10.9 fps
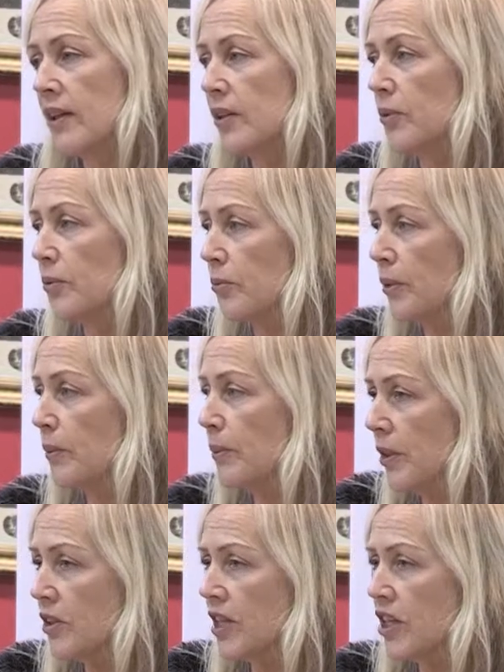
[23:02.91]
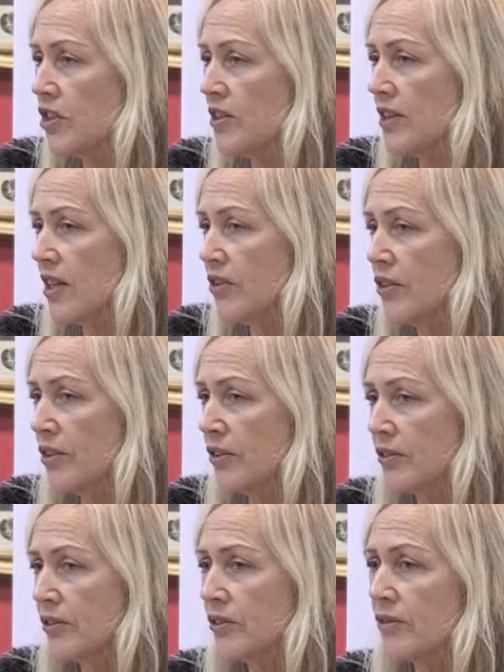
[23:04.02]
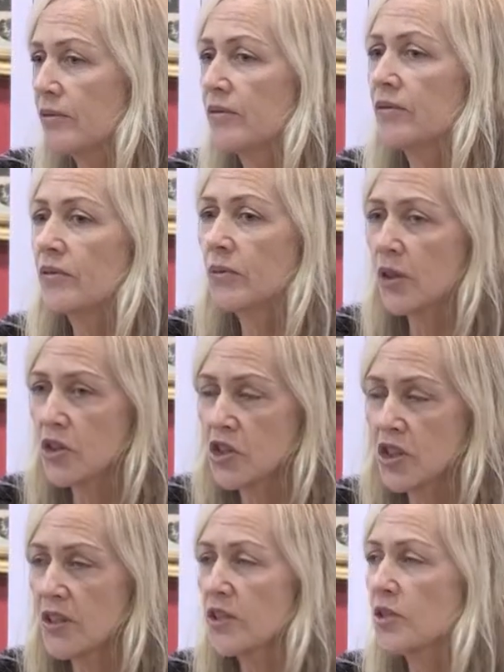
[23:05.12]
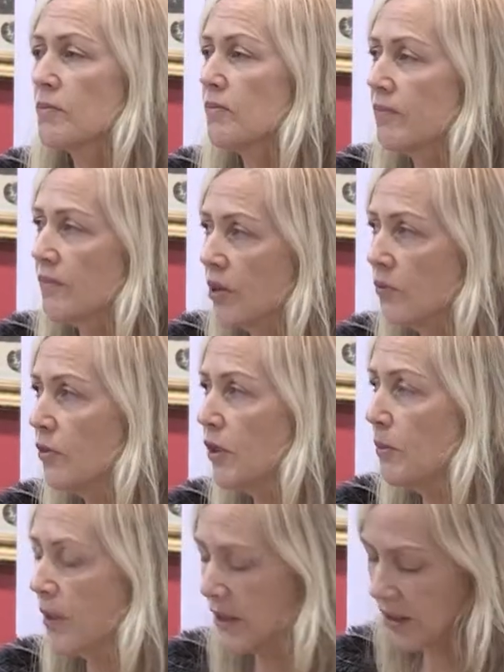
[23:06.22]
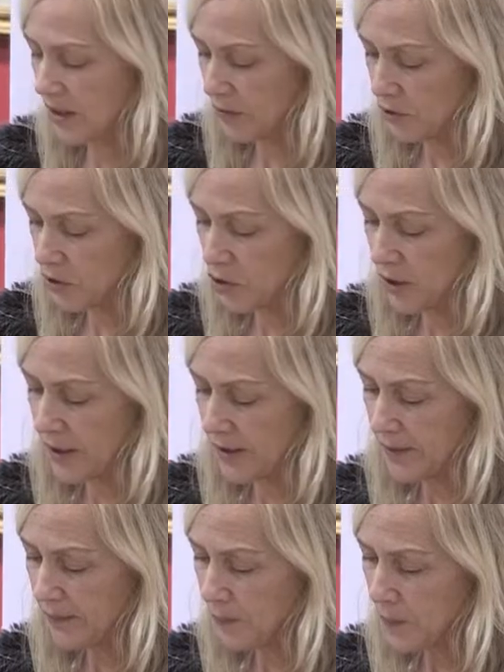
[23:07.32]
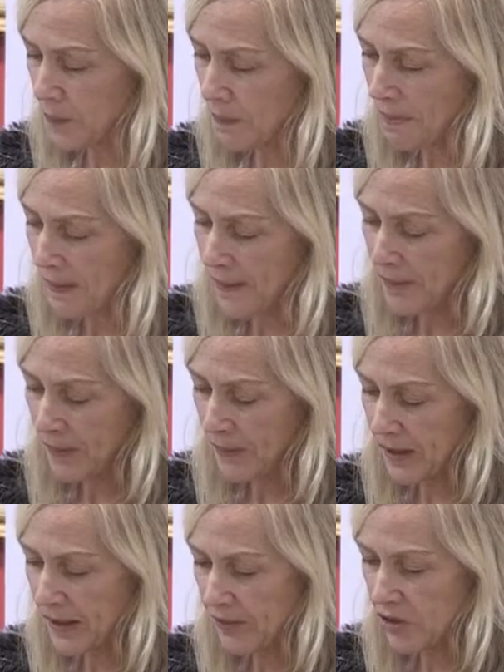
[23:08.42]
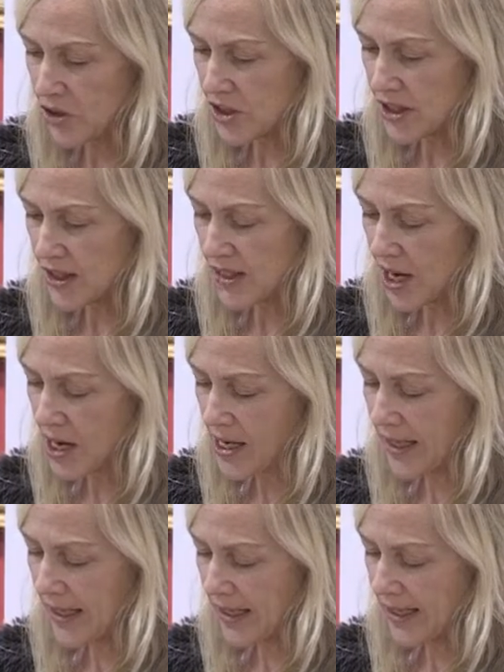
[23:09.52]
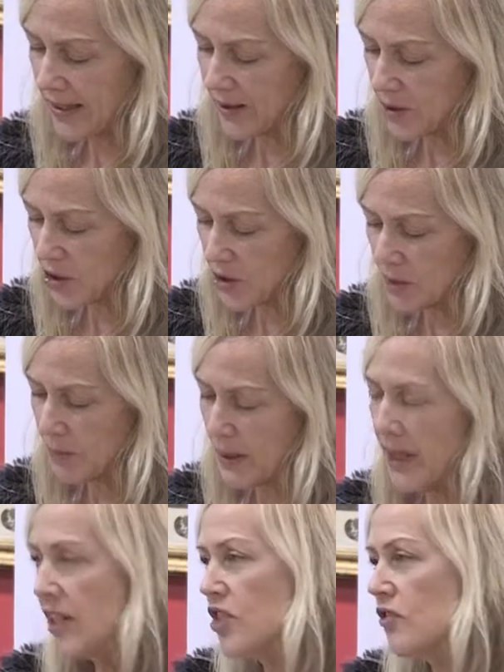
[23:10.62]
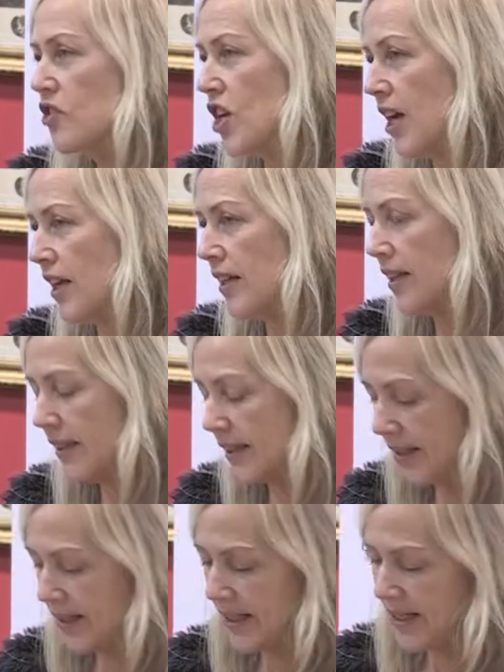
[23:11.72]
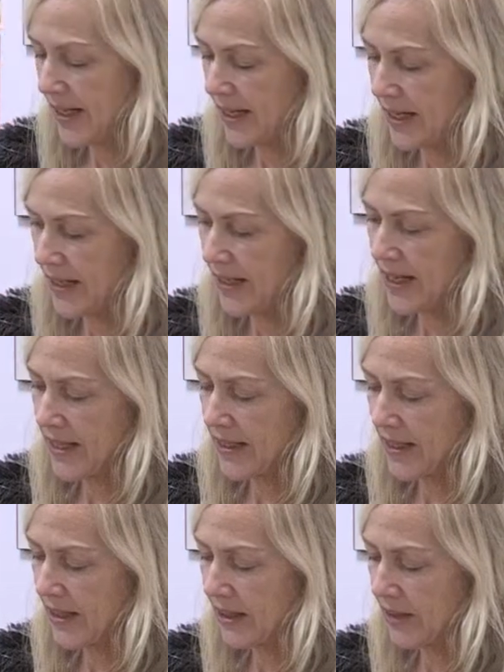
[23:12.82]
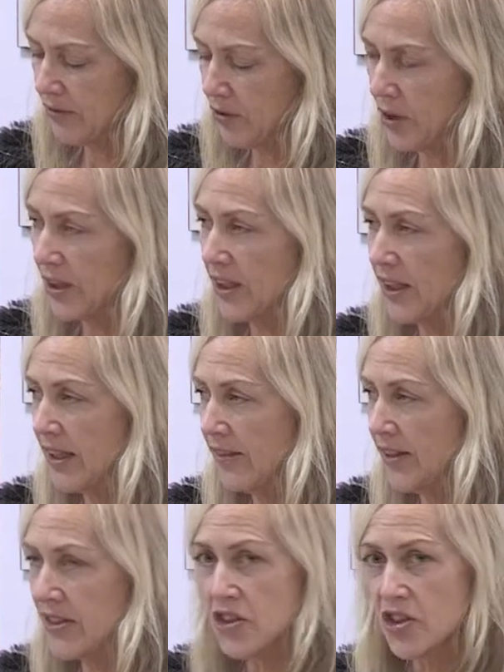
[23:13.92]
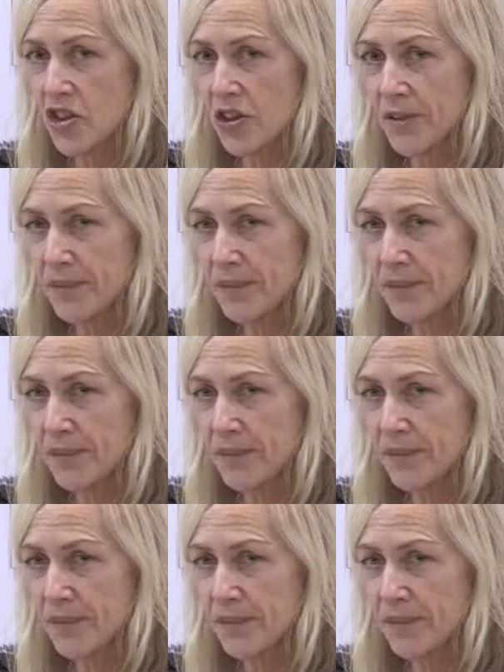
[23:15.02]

in a rehabilitation center where she's hopefully being treated. I'm going to give you just a tiny, just a page of Jane, and then I'll give you a little of Esther.